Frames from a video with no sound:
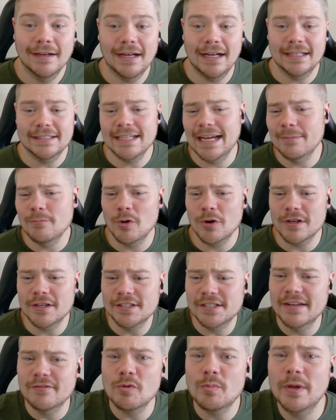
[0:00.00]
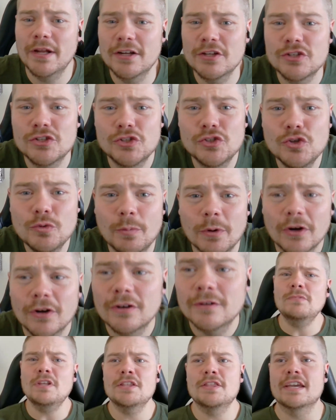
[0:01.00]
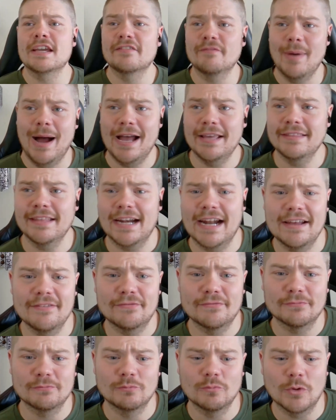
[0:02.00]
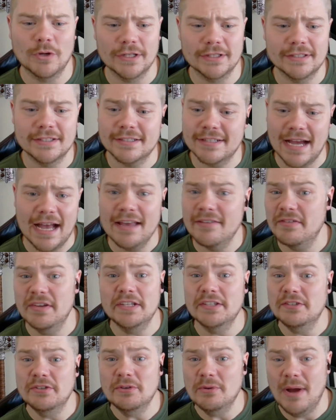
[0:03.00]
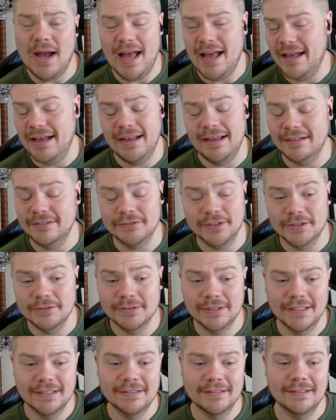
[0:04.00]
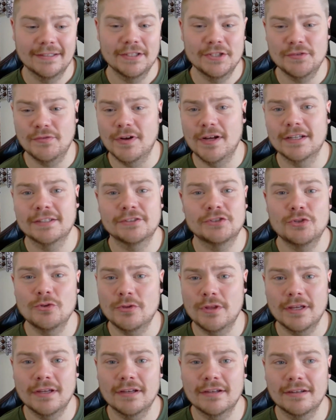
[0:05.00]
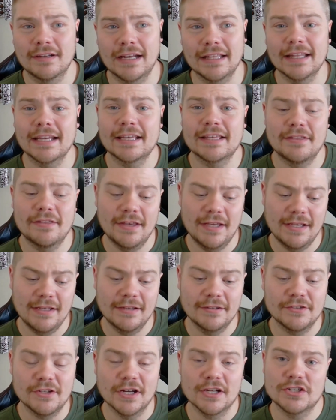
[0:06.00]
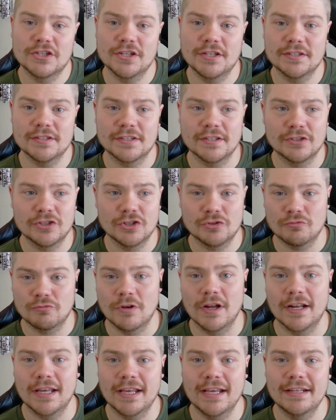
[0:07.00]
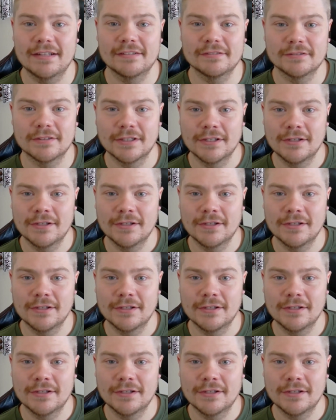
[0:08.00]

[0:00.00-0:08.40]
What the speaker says: Time walking's never been a super thing of mine that I've wanted to dive into. I don't know. It's fun. I like the dungeons and just running it and